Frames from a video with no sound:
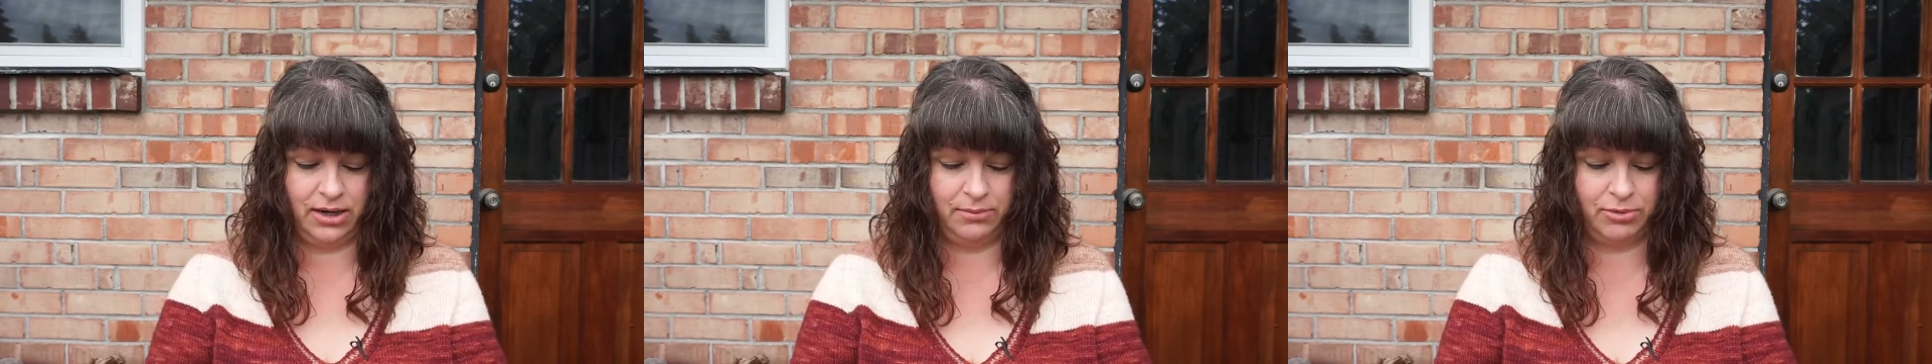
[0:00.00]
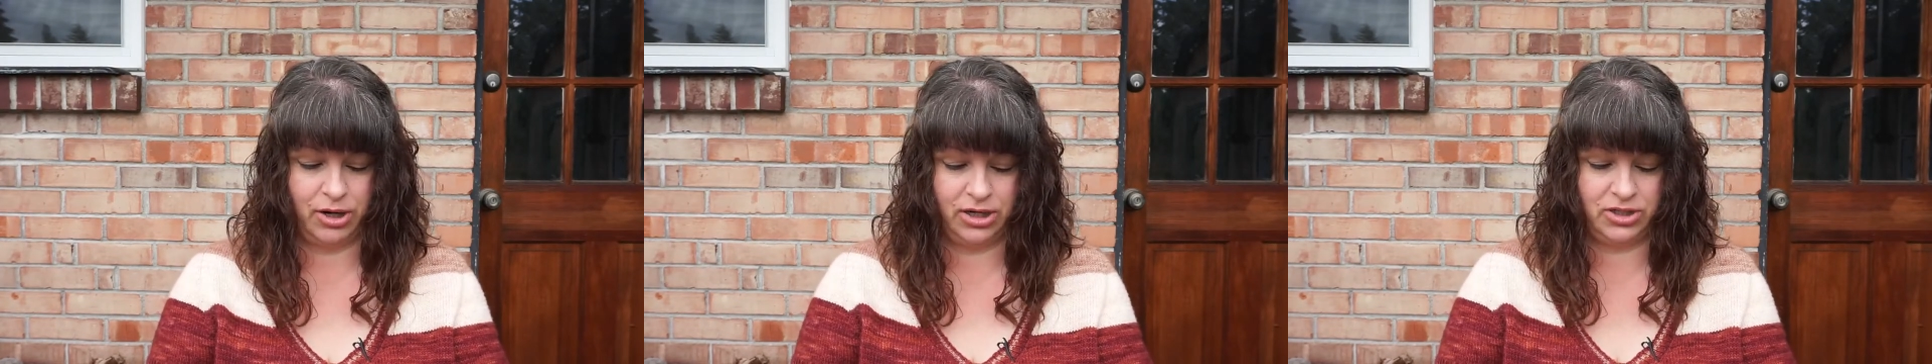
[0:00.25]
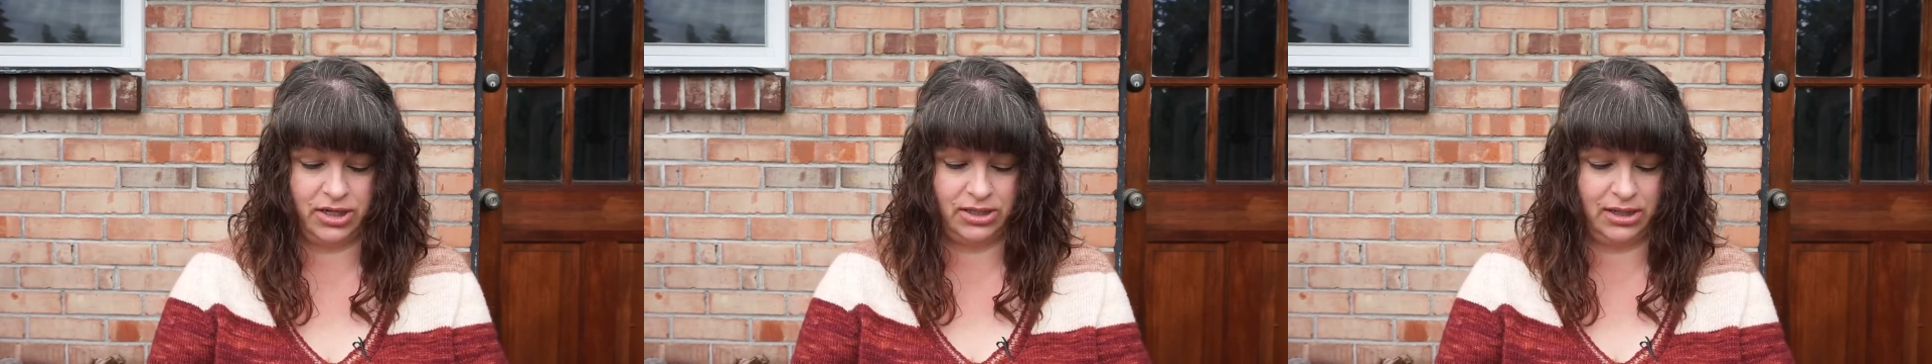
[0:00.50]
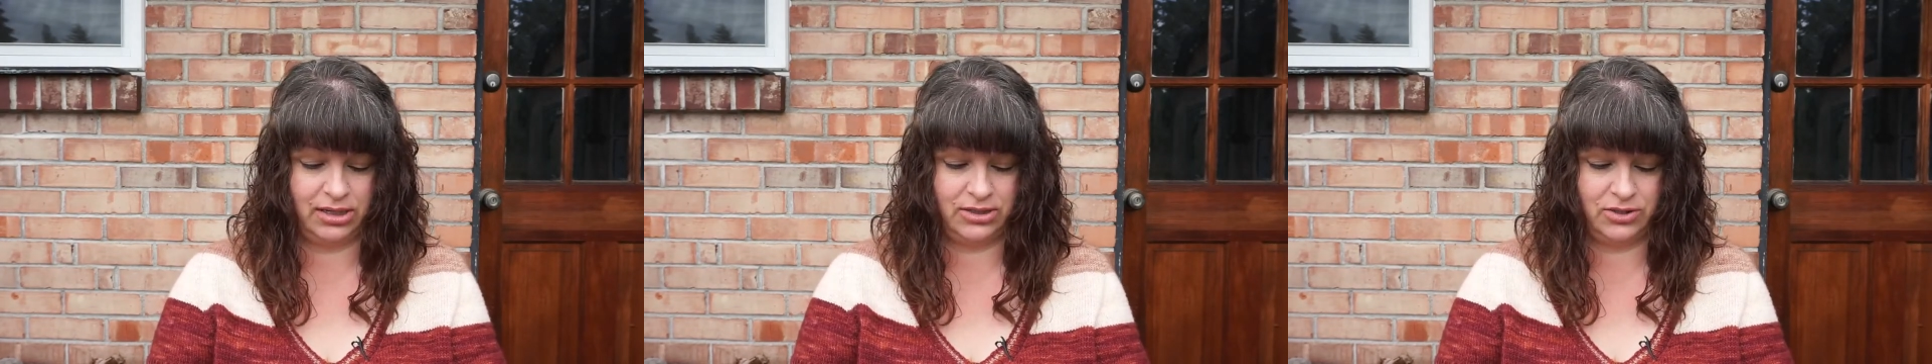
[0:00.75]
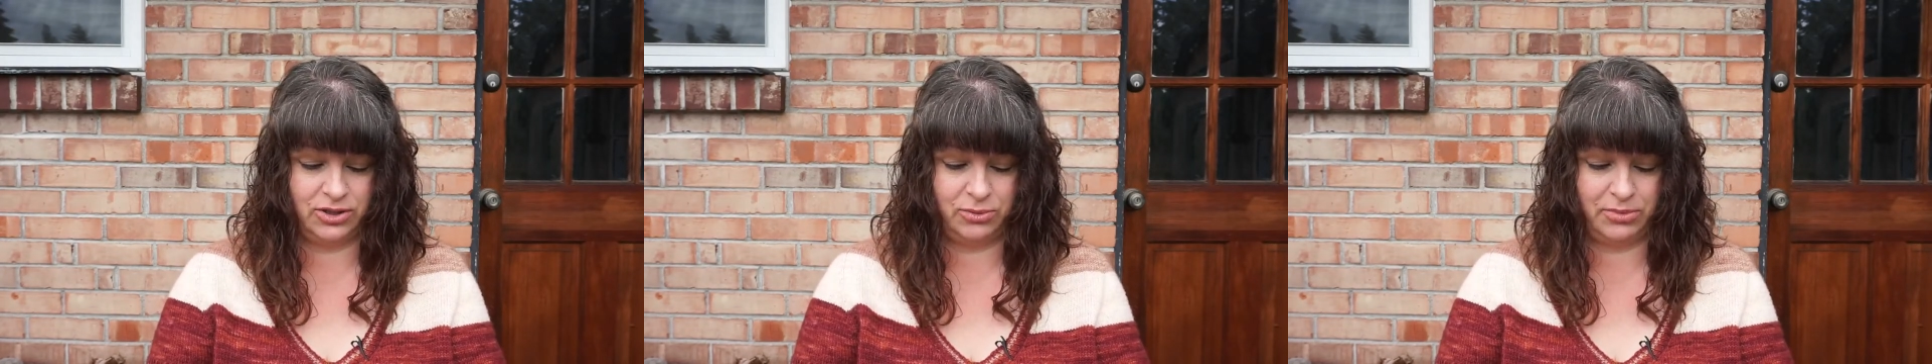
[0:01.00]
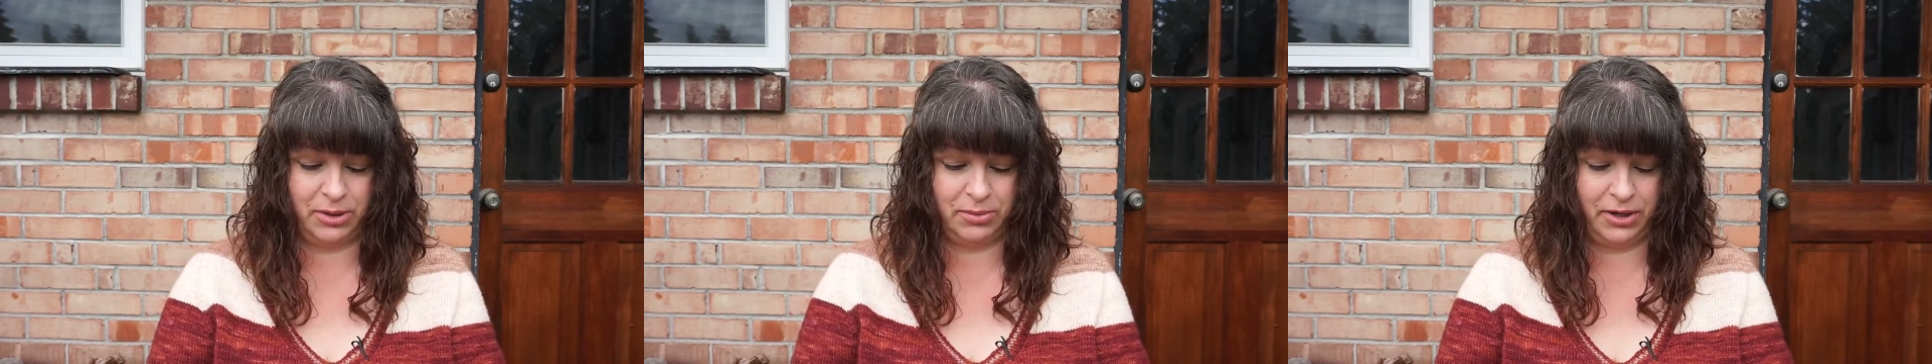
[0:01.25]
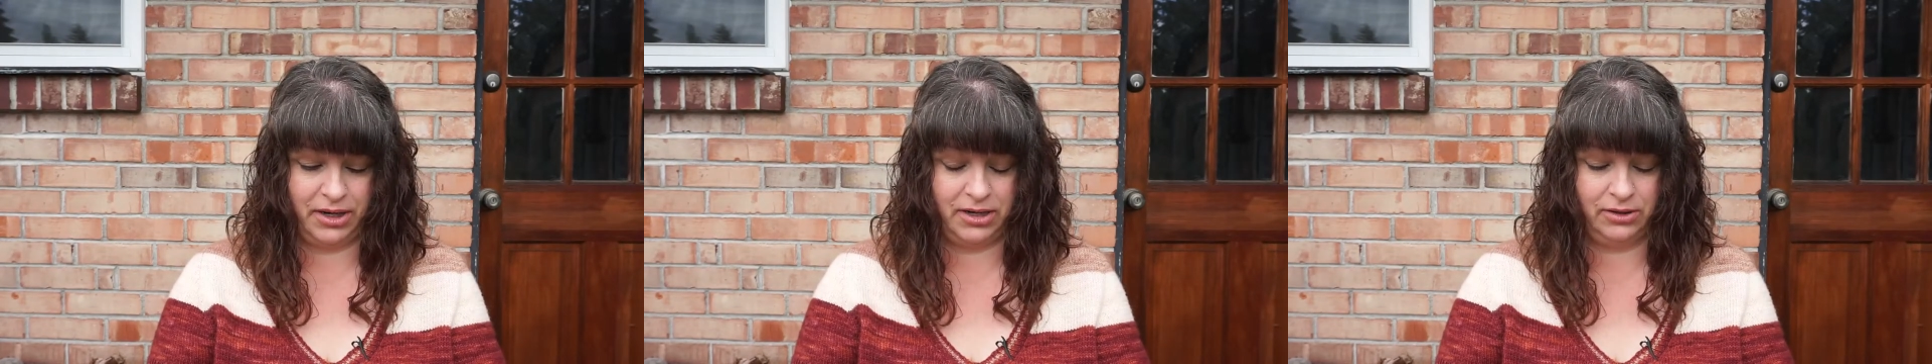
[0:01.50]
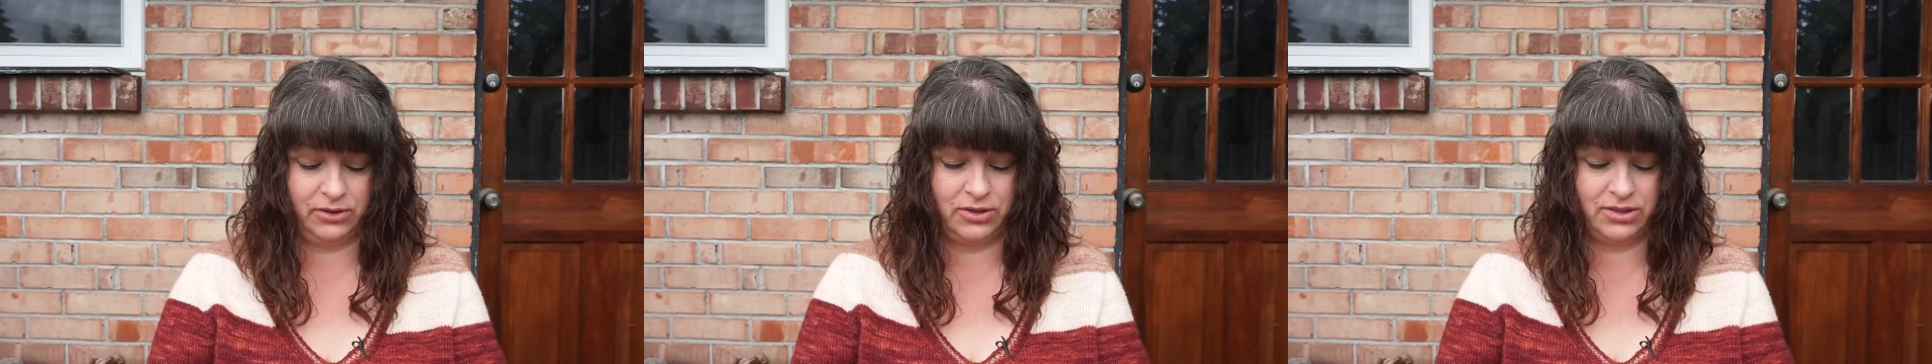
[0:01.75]
a project because there's so many pretty
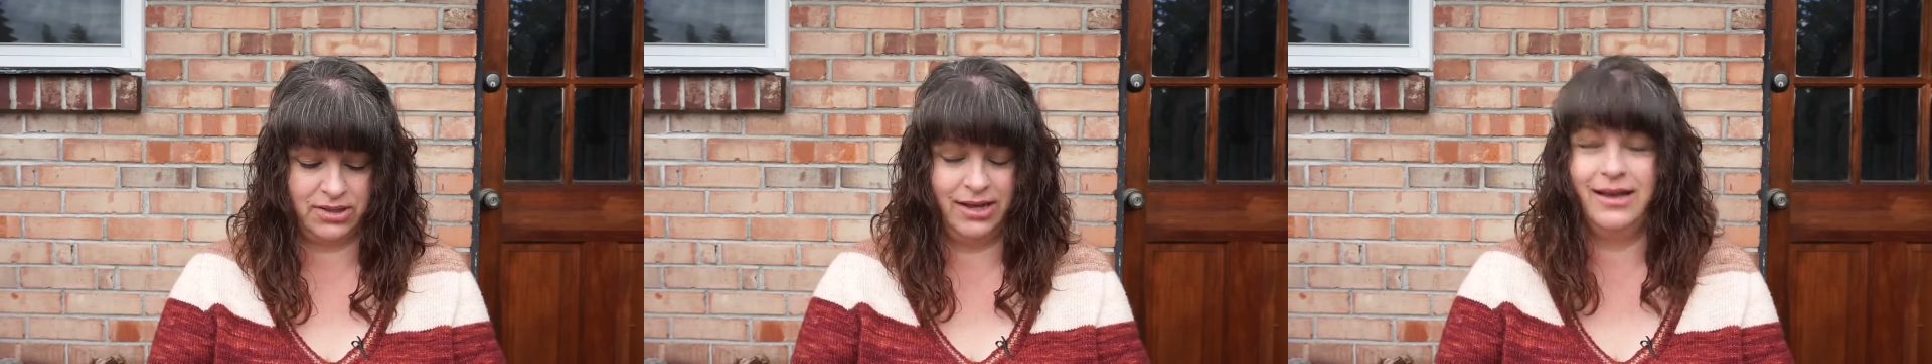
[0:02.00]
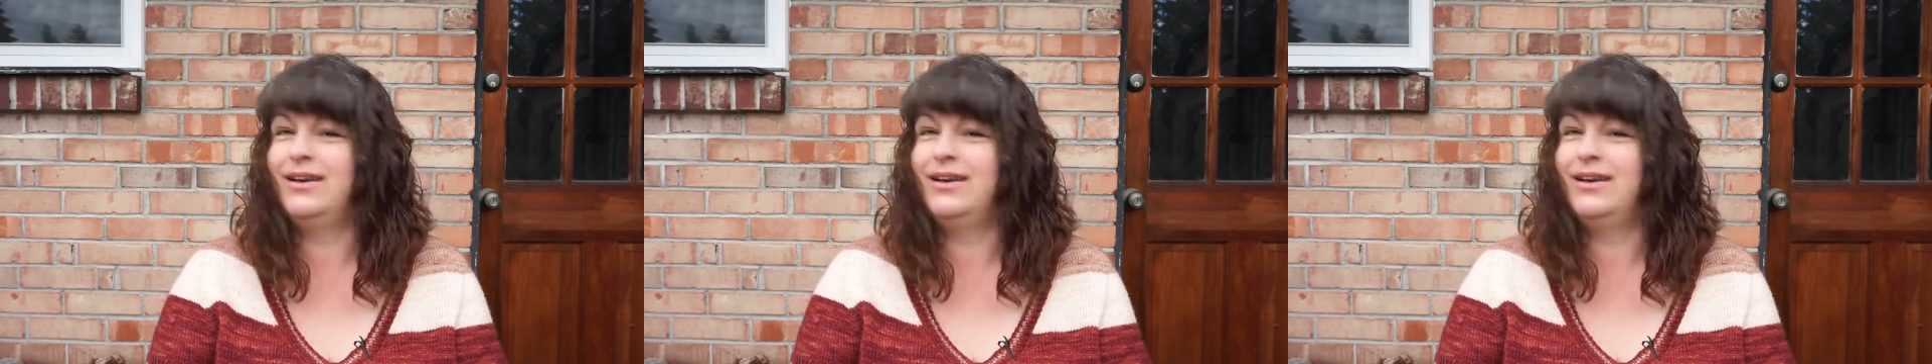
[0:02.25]
colors